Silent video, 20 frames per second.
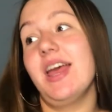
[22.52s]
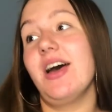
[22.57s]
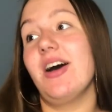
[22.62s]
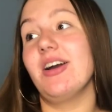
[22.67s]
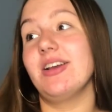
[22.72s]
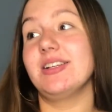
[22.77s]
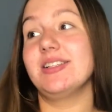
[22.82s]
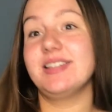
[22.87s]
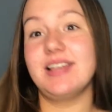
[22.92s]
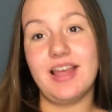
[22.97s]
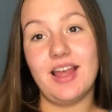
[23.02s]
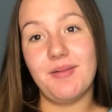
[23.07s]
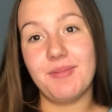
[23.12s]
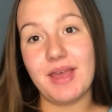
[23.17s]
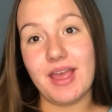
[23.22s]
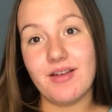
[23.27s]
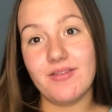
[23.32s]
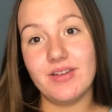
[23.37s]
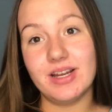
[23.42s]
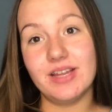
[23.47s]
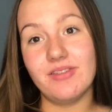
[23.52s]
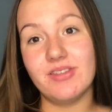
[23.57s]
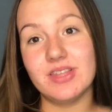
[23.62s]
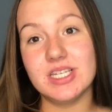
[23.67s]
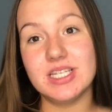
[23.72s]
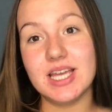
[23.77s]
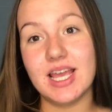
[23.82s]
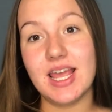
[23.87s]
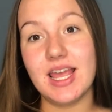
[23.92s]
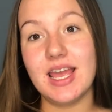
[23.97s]
I say I'm getting ready for the
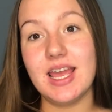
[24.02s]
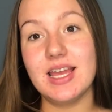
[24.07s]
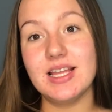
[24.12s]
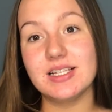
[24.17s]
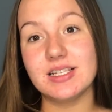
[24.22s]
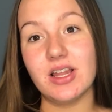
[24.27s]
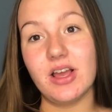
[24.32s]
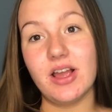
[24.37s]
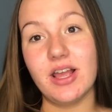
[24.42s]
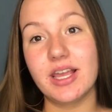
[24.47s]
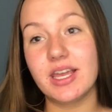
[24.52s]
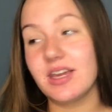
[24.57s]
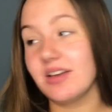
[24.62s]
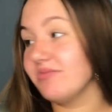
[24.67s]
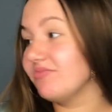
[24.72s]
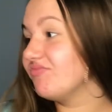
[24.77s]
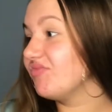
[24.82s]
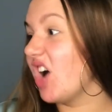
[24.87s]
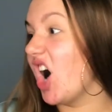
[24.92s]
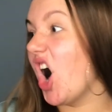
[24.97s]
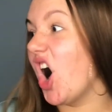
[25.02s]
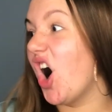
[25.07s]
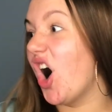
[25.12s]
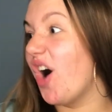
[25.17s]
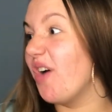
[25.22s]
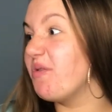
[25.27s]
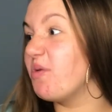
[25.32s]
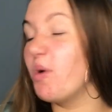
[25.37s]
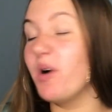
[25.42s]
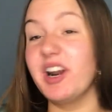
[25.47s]
day, it's like
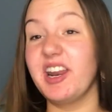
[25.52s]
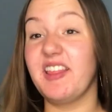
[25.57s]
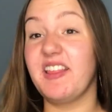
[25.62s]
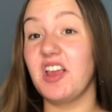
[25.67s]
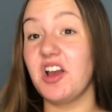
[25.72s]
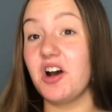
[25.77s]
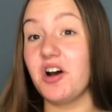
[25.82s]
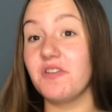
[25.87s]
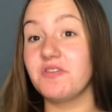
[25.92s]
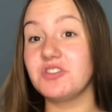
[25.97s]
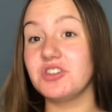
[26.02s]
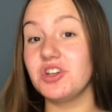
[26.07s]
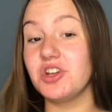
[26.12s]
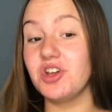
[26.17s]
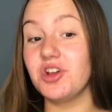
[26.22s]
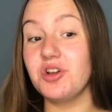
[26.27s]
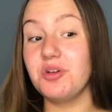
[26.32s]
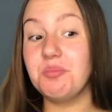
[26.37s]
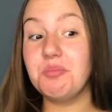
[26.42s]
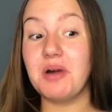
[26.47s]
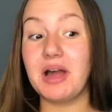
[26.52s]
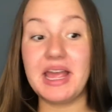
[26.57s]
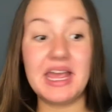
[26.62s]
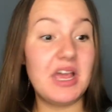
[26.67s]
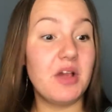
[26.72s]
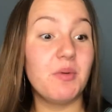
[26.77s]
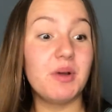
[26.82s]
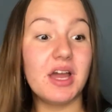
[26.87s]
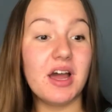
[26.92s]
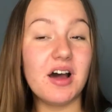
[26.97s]
1:30 in the afternoon, but
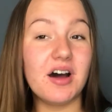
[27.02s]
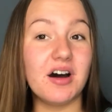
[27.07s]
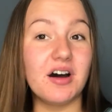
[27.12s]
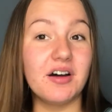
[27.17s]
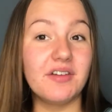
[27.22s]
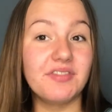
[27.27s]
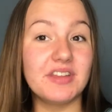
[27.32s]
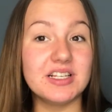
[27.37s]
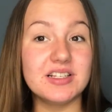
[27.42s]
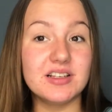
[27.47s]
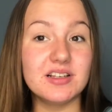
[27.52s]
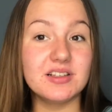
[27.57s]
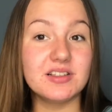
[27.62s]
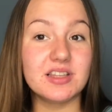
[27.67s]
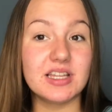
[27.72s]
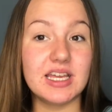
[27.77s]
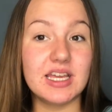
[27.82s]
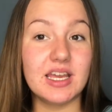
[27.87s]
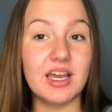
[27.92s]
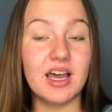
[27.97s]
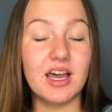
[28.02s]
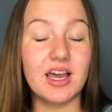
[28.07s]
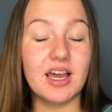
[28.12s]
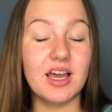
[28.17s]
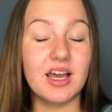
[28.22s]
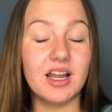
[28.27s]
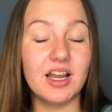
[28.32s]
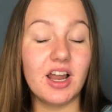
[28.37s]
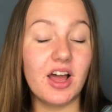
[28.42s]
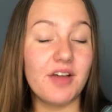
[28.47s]
here we are. This is the
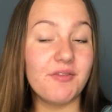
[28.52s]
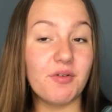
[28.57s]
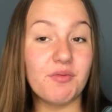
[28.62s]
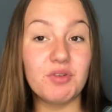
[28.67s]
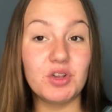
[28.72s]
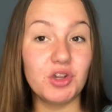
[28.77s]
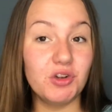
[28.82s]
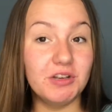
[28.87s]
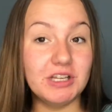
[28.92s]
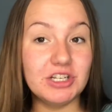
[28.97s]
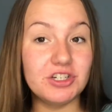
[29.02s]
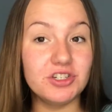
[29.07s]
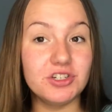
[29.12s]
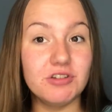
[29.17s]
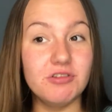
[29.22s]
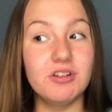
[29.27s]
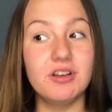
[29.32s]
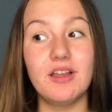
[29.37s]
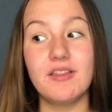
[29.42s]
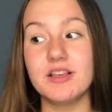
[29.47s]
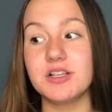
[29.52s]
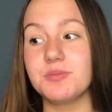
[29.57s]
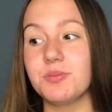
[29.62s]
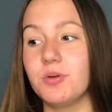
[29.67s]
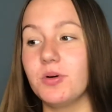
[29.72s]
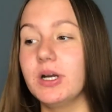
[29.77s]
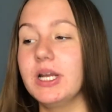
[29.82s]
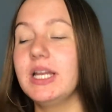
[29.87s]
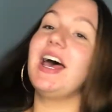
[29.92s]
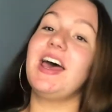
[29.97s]
life of a uni student at this
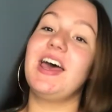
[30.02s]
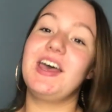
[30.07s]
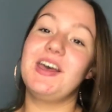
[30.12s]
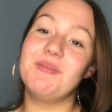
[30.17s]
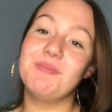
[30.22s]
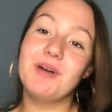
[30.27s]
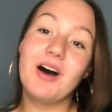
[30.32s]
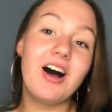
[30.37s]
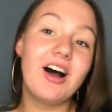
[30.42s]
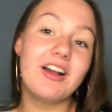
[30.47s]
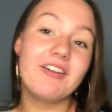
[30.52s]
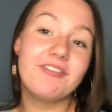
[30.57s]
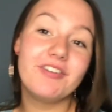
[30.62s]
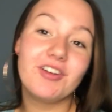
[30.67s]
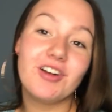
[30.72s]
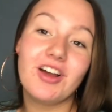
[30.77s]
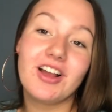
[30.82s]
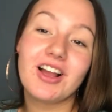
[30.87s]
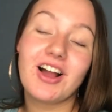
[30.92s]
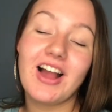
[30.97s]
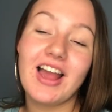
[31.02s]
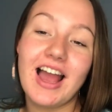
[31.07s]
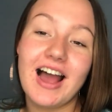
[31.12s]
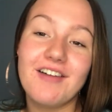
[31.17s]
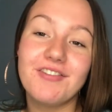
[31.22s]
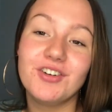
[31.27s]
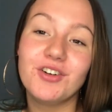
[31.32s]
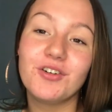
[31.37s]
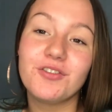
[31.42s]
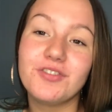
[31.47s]
point. I feel like I have
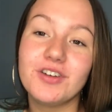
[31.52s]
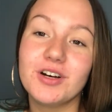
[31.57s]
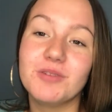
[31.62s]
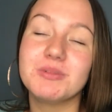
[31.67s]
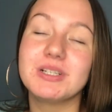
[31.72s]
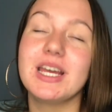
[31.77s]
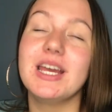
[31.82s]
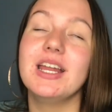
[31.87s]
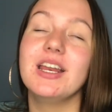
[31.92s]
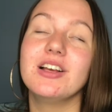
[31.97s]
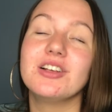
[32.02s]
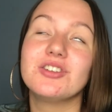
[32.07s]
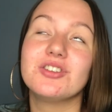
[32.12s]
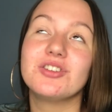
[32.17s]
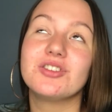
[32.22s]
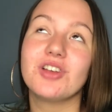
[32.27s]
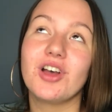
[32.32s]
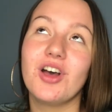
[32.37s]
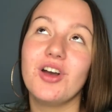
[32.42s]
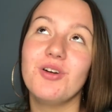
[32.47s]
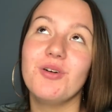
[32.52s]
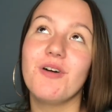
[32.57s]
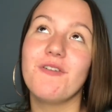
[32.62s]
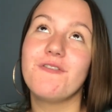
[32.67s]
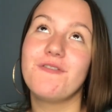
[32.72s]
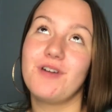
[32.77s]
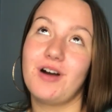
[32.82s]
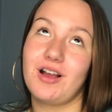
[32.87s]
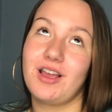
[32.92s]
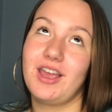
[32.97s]
not filmed in so
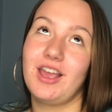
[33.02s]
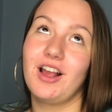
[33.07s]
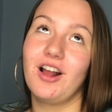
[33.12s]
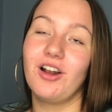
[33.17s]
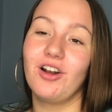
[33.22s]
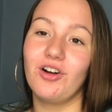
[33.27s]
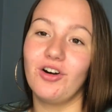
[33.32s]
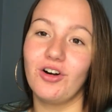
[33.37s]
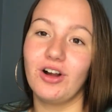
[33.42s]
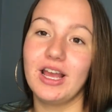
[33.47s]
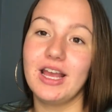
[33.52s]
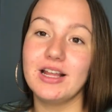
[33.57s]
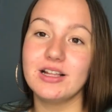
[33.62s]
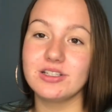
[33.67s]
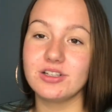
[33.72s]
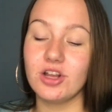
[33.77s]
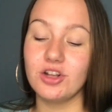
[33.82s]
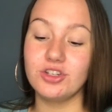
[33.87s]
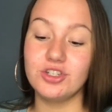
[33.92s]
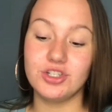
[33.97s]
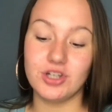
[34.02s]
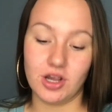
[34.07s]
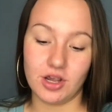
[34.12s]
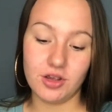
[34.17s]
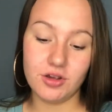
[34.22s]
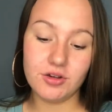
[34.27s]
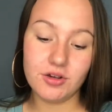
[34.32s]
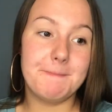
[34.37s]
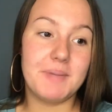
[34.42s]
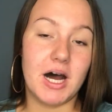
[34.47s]
fucking long, it's a
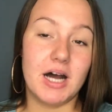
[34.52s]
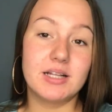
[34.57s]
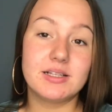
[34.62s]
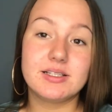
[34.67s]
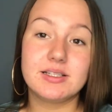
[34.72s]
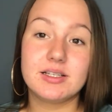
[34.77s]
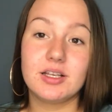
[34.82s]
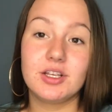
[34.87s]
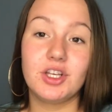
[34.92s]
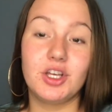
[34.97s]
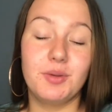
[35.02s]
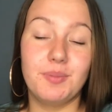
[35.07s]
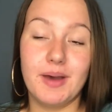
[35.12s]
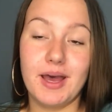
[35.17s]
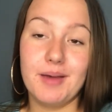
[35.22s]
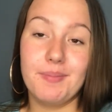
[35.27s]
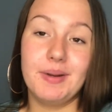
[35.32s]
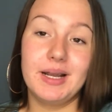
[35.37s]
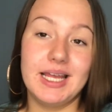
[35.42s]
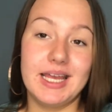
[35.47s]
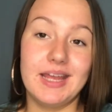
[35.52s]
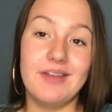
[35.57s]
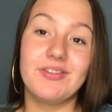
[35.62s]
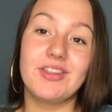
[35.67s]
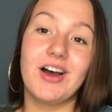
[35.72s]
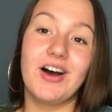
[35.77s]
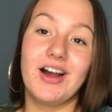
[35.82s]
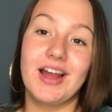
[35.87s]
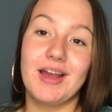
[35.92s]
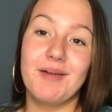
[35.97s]
joke, but you better believe that
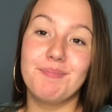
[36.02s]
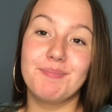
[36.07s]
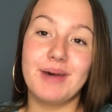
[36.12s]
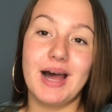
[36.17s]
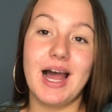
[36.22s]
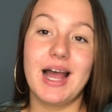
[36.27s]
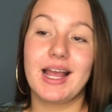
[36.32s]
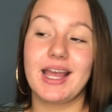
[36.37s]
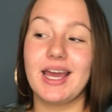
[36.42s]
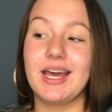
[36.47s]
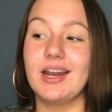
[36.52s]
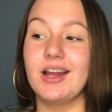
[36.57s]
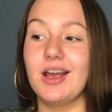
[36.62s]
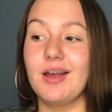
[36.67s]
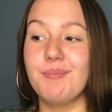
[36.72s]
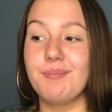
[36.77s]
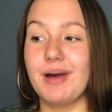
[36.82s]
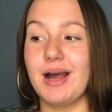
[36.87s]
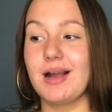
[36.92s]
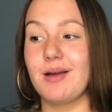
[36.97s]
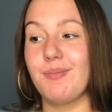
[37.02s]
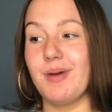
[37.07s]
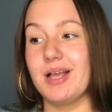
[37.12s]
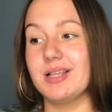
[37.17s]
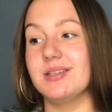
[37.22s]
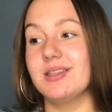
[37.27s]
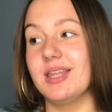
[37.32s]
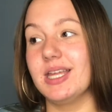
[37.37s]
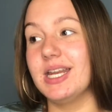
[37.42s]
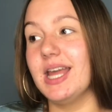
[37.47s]
I am back, and I am back
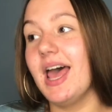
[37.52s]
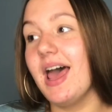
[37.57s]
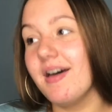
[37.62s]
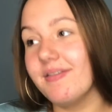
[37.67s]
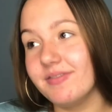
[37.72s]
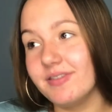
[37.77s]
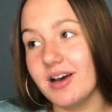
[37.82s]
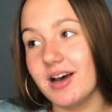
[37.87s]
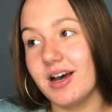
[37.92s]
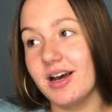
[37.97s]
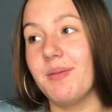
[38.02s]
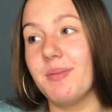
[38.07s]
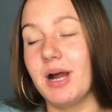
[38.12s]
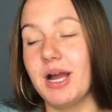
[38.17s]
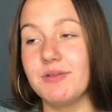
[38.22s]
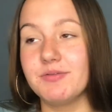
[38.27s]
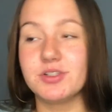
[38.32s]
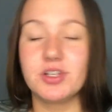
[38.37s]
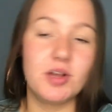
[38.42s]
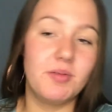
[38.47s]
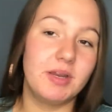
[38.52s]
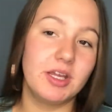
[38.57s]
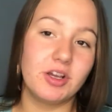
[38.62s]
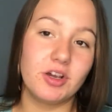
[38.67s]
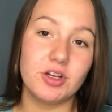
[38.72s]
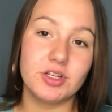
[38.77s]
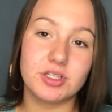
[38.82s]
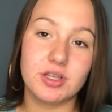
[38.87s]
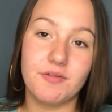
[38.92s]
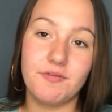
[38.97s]
better than ever. I have so many
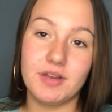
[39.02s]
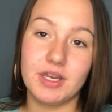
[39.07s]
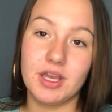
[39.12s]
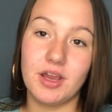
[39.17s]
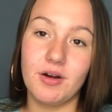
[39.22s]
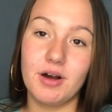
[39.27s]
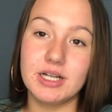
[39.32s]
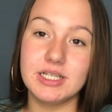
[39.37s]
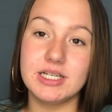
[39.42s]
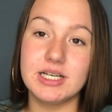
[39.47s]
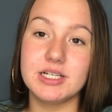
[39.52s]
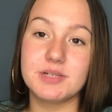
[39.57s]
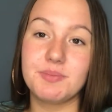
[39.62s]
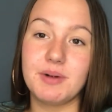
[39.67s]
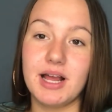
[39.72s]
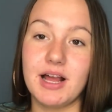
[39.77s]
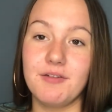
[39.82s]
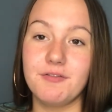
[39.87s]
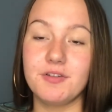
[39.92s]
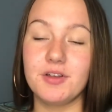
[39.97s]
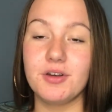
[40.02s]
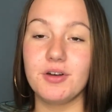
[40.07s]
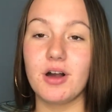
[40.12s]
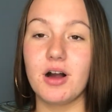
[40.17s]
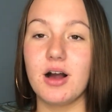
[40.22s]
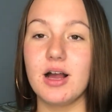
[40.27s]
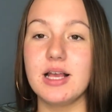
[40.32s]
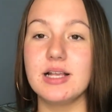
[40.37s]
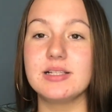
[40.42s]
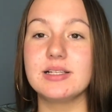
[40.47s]
good video ideas planned for you
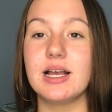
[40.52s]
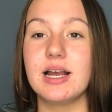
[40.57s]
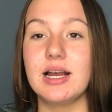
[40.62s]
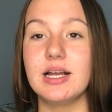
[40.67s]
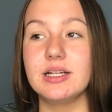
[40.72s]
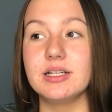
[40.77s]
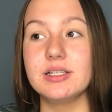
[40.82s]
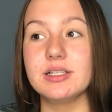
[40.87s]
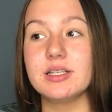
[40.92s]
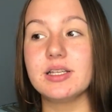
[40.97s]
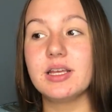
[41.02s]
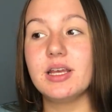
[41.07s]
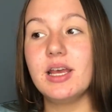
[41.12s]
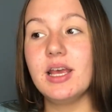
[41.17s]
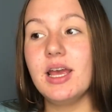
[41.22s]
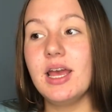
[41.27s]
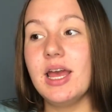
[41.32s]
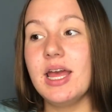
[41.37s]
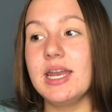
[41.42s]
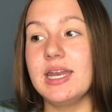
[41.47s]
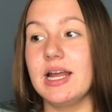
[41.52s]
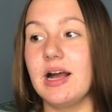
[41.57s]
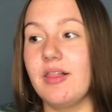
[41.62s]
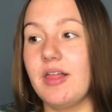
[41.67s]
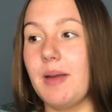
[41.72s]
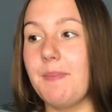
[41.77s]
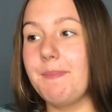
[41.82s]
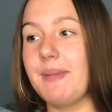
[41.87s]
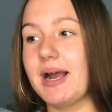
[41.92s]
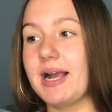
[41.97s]
guys, and now that
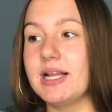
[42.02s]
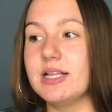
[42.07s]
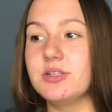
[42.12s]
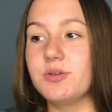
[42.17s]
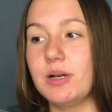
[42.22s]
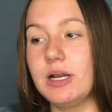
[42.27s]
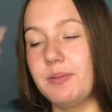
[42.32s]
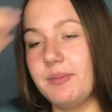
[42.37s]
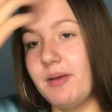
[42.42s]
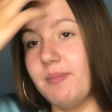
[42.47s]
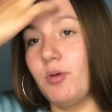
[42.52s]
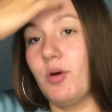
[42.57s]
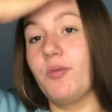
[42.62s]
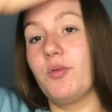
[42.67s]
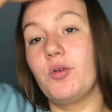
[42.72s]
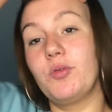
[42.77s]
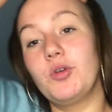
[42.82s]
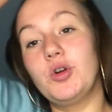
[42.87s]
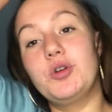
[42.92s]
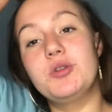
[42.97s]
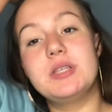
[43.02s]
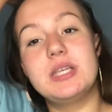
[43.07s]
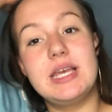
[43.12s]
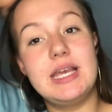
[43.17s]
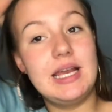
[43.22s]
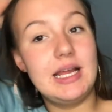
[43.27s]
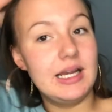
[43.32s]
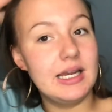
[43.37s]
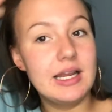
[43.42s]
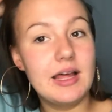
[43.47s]
I'm back into a little bit more of a
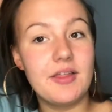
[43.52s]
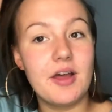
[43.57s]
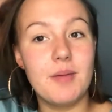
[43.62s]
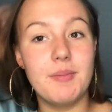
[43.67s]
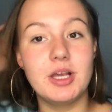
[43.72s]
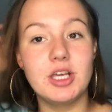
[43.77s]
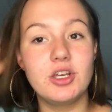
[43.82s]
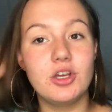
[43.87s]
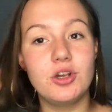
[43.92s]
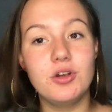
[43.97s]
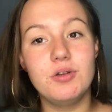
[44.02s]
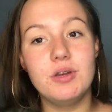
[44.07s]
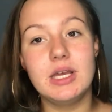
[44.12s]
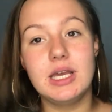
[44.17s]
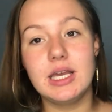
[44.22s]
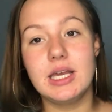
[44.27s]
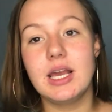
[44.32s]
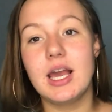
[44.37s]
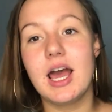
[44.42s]
routine, now that I'm at uni,